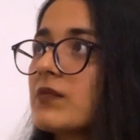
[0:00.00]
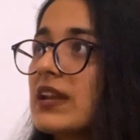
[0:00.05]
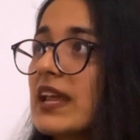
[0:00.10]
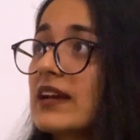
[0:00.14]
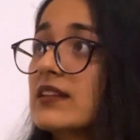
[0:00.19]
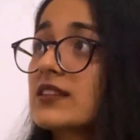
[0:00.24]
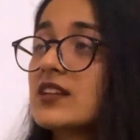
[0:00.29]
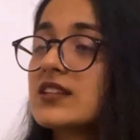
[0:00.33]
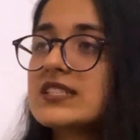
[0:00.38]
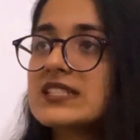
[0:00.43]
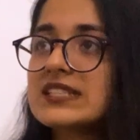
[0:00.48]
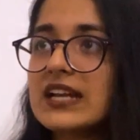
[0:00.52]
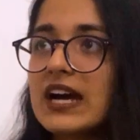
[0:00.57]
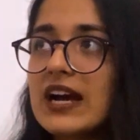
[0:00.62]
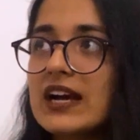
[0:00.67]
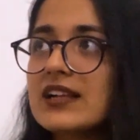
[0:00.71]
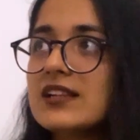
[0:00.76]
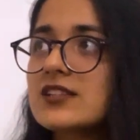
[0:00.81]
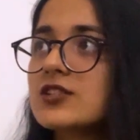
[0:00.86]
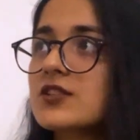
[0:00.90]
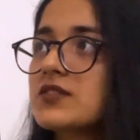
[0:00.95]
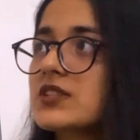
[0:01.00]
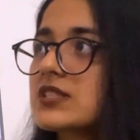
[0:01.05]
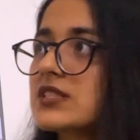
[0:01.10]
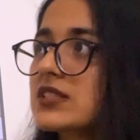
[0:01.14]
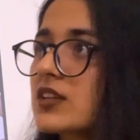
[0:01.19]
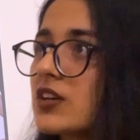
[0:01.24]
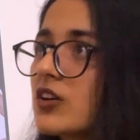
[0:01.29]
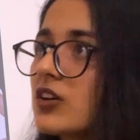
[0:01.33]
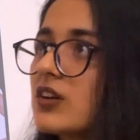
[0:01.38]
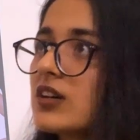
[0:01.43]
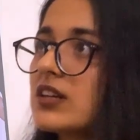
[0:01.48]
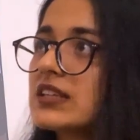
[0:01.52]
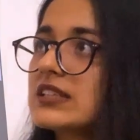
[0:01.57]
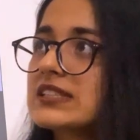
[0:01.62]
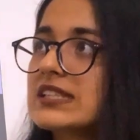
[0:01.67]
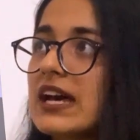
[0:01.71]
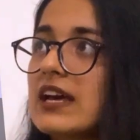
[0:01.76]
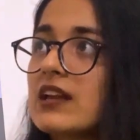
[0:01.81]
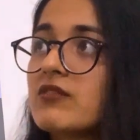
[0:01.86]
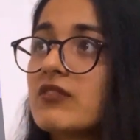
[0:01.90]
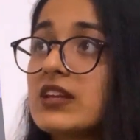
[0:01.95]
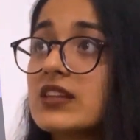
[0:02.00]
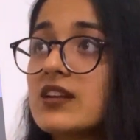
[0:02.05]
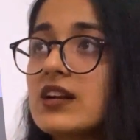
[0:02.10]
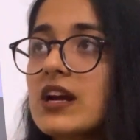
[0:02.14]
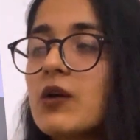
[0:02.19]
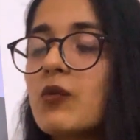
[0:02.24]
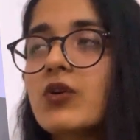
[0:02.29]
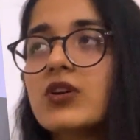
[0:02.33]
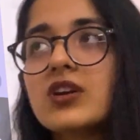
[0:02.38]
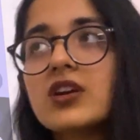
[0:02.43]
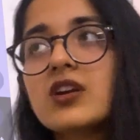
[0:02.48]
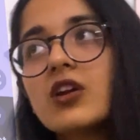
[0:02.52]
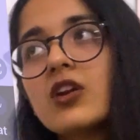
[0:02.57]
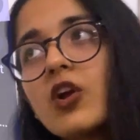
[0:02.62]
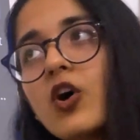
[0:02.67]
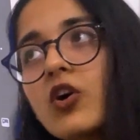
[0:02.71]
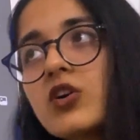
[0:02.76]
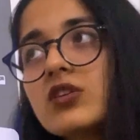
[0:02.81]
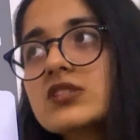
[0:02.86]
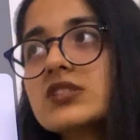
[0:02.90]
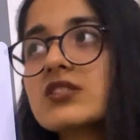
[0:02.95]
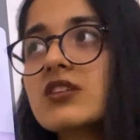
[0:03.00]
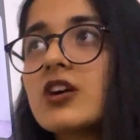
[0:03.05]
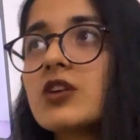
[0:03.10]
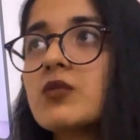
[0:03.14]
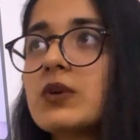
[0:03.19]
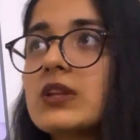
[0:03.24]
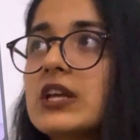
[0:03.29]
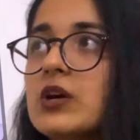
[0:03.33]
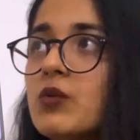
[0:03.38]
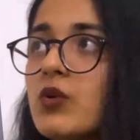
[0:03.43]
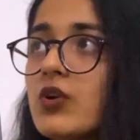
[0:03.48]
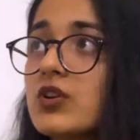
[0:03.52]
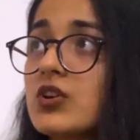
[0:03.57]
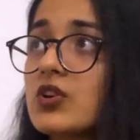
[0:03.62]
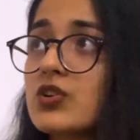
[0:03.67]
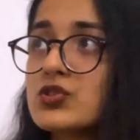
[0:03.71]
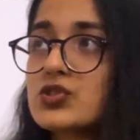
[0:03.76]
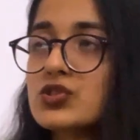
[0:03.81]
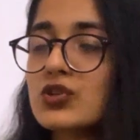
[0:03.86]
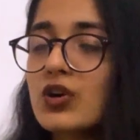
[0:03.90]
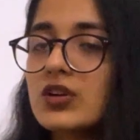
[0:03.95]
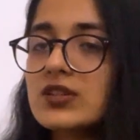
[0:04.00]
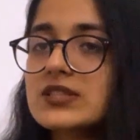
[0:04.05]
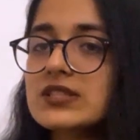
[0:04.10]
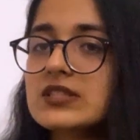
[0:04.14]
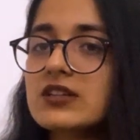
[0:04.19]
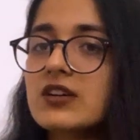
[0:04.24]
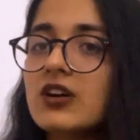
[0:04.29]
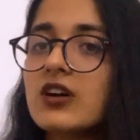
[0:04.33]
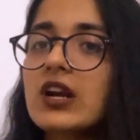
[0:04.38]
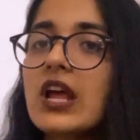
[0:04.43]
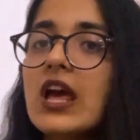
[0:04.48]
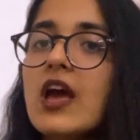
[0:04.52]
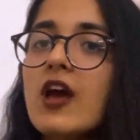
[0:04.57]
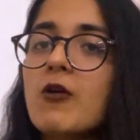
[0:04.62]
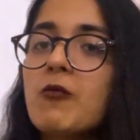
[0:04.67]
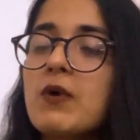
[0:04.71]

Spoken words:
like the styles of the skirts, and whether I wanted a long skirt, whether I wanted a short skirt,